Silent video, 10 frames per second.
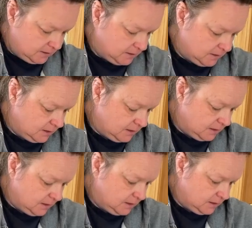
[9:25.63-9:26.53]

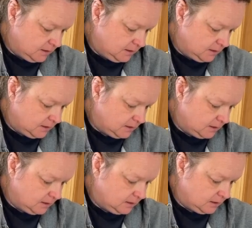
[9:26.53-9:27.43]

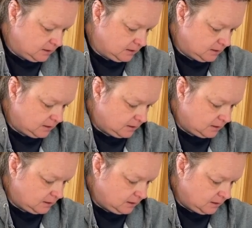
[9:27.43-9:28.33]

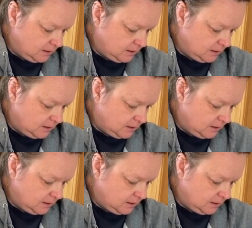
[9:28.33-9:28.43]
[no speech]